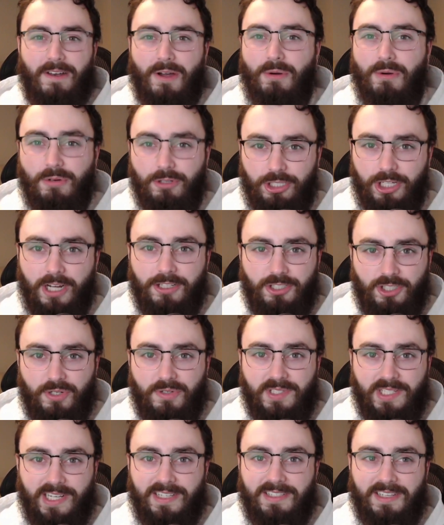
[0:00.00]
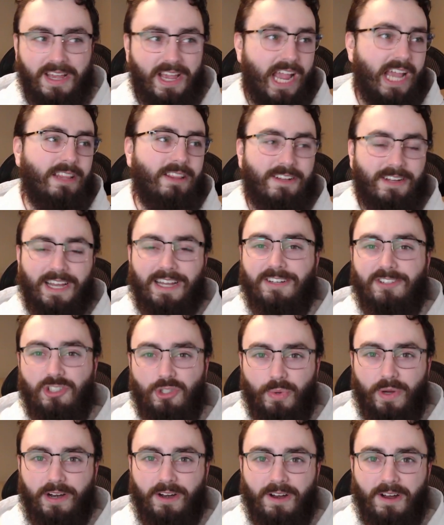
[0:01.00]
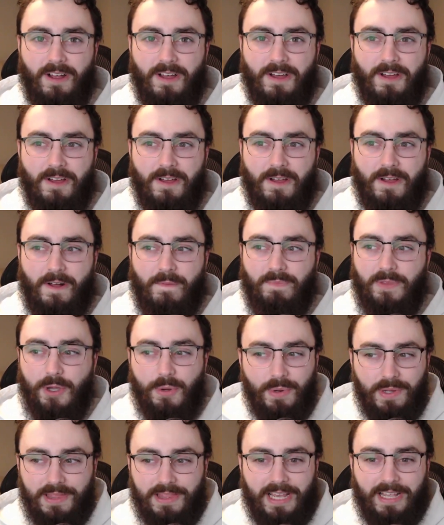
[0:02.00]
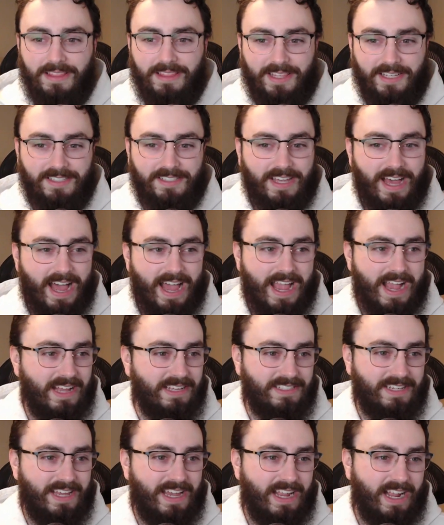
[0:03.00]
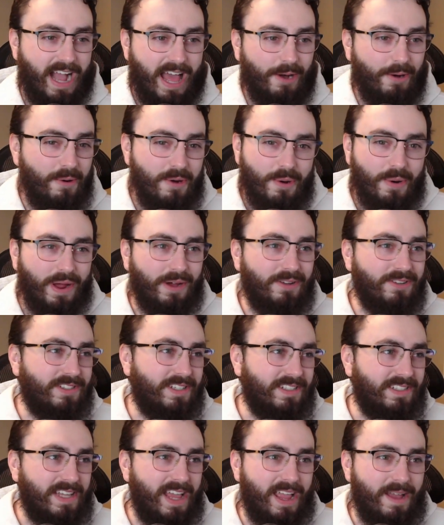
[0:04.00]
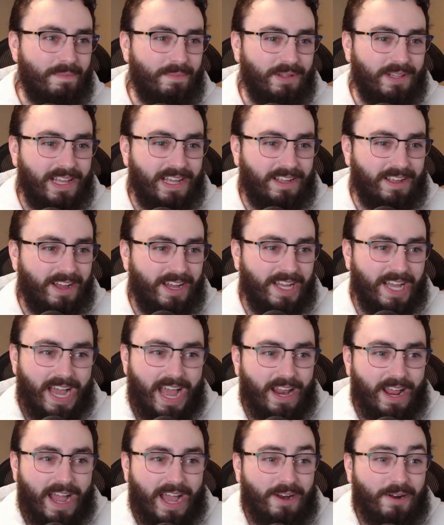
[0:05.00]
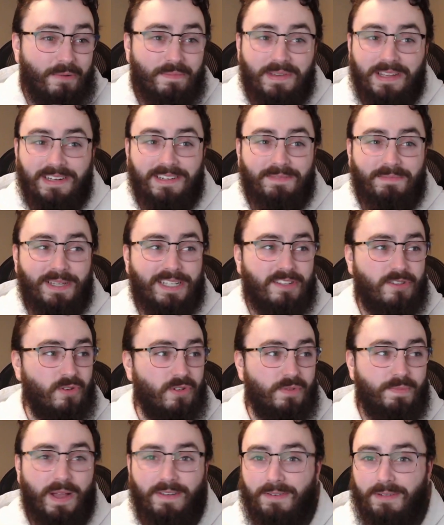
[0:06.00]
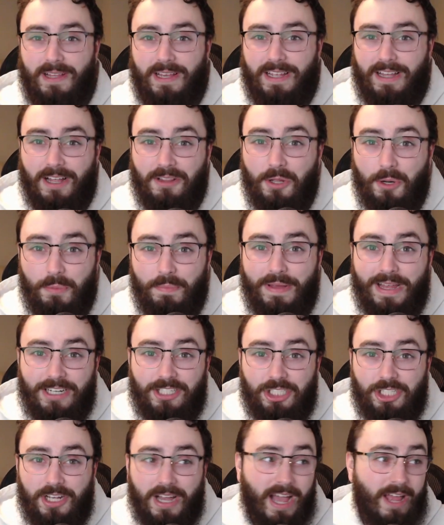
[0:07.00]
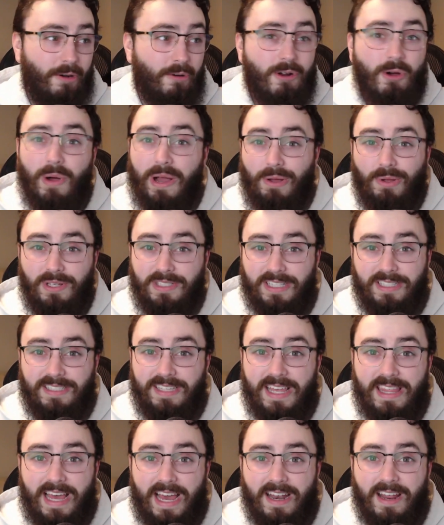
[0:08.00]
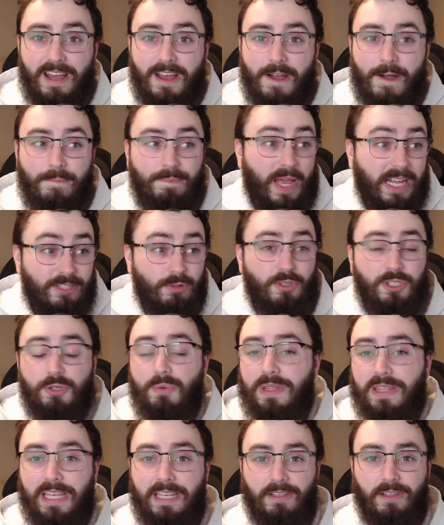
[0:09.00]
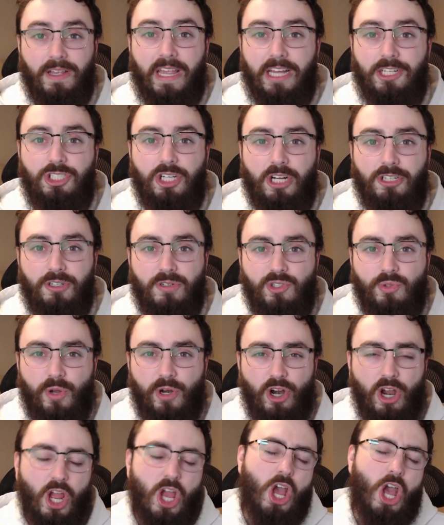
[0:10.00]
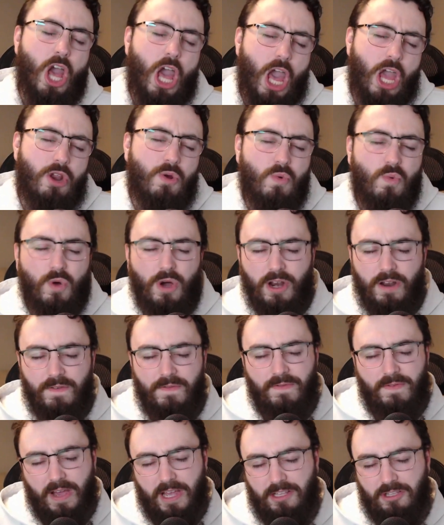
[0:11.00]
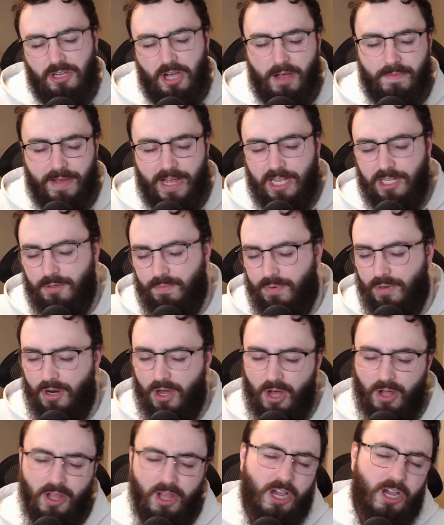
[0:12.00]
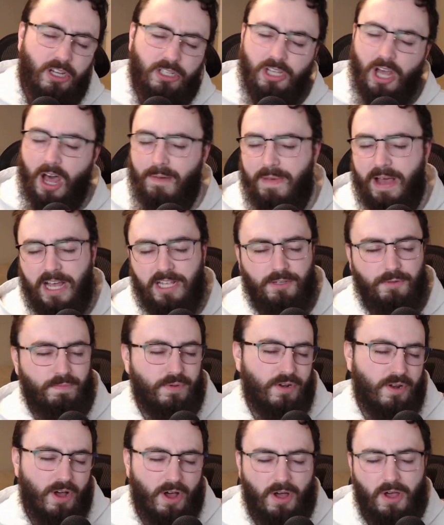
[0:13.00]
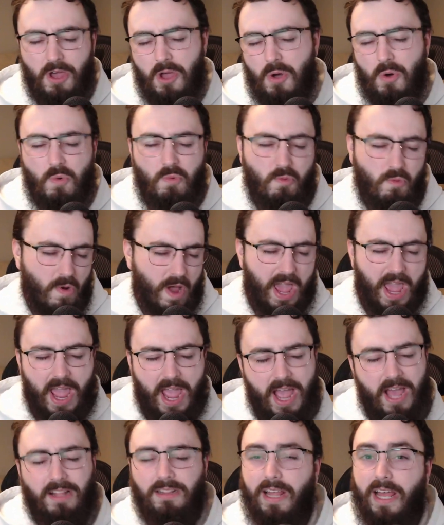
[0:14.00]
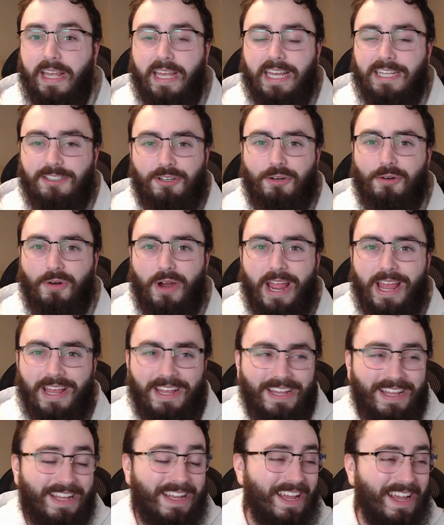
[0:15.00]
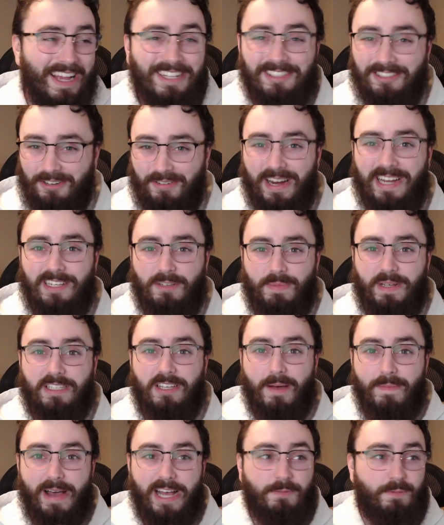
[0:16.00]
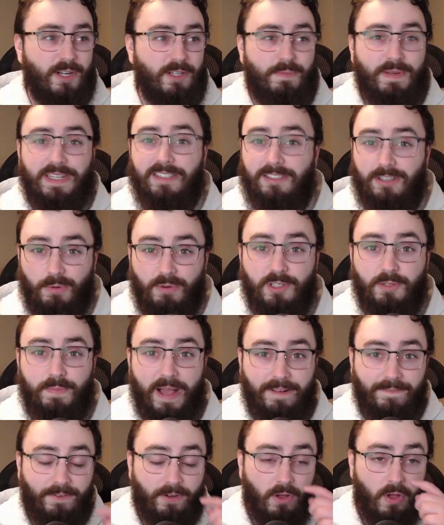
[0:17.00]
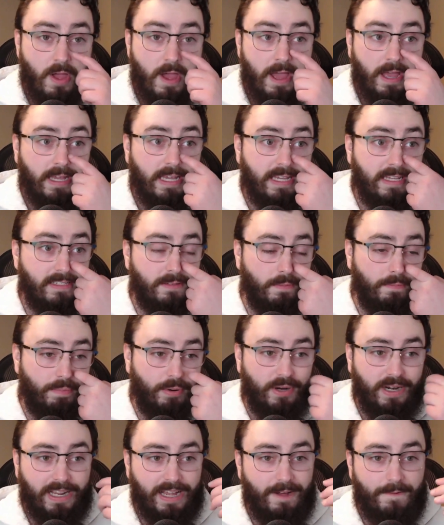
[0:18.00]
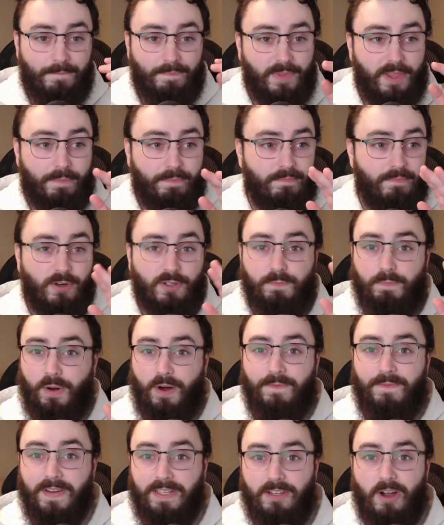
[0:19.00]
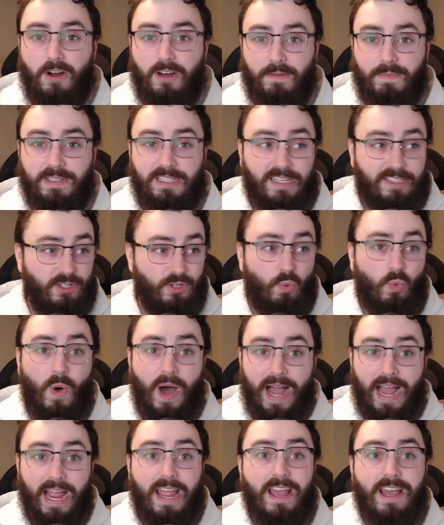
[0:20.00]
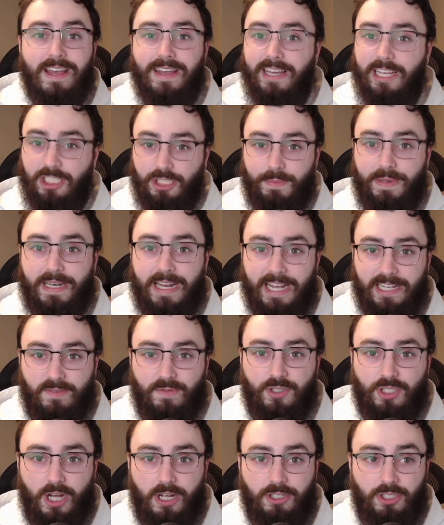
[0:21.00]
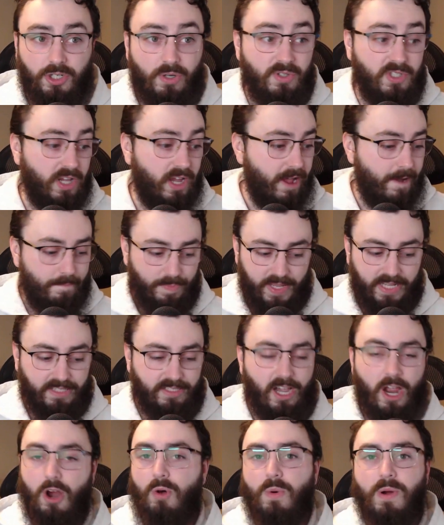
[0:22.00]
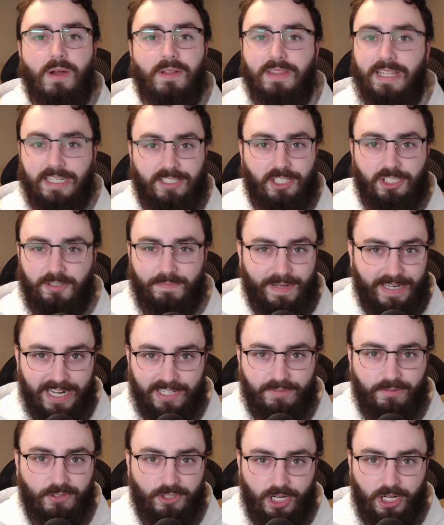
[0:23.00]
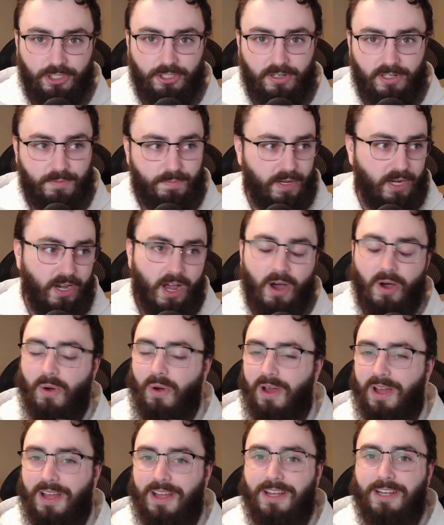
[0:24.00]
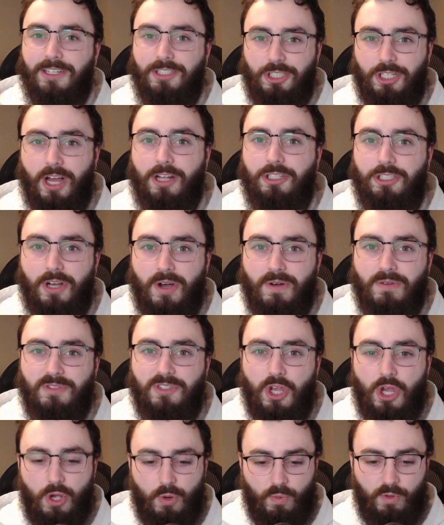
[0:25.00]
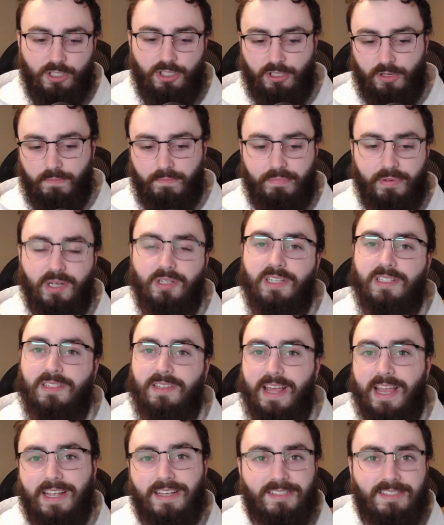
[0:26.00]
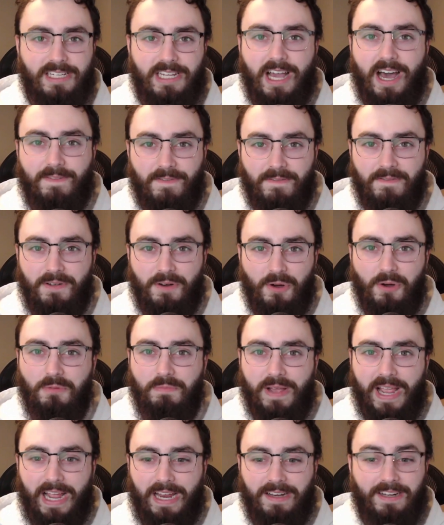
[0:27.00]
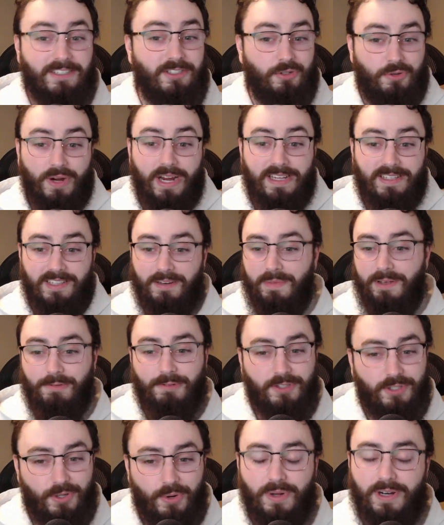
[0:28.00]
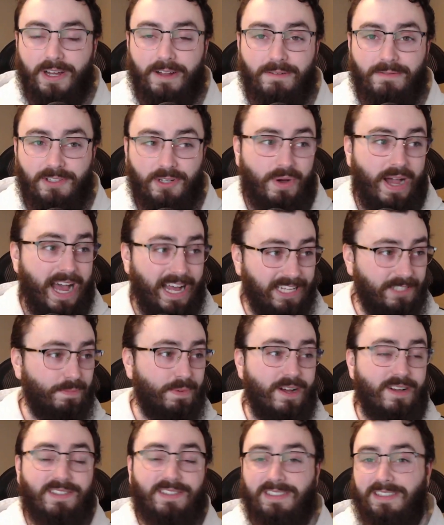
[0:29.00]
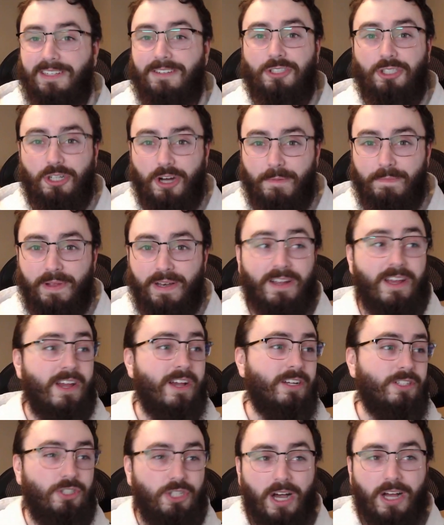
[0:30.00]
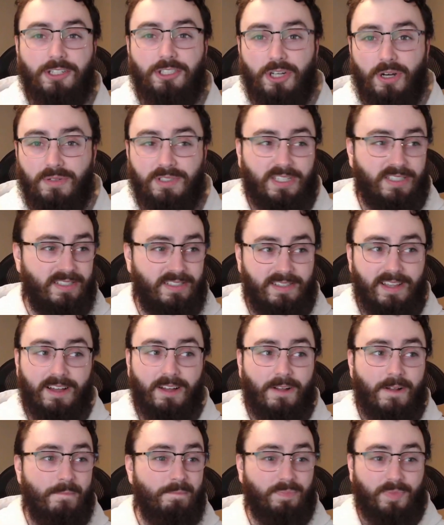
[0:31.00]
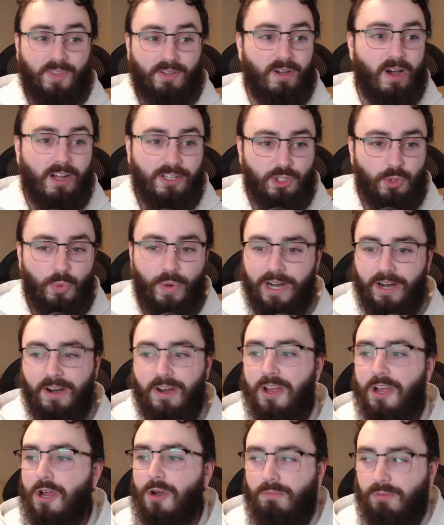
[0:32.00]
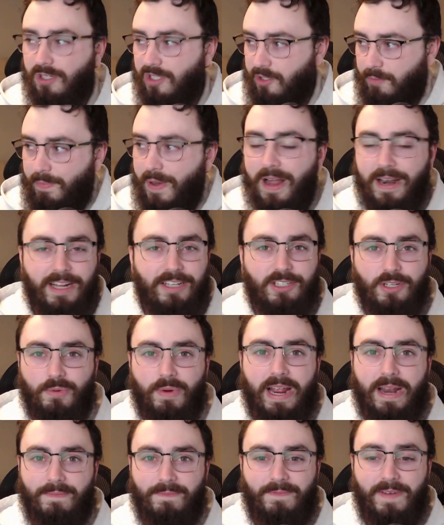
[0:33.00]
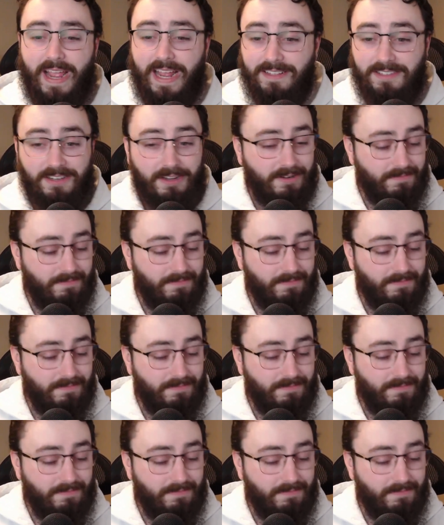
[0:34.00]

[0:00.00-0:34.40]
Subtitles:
know who John Jones is and look at his Twitter, you would think this guy is like, I don't know how else to say it, but like, I don't mean to be disrespectful, like a little bitch. I don't know how else to say that. That's what you would think looking at John Jones' Twitter. I don't want to fight Tom Aspinall. Tom Aspinall, wham. Like, it's crazy to me. Tom Aspinall's being so respectful. He's putting up the most perfect arguments as to why he should be next for John Jones. The entire world thinks he should be next for John Jones, but no. John Jones wants to build his legacy off of an old man. It's crazy to me what's going on. So Aspinall's still chirping. John Jones is still on Twitter responding to random fans.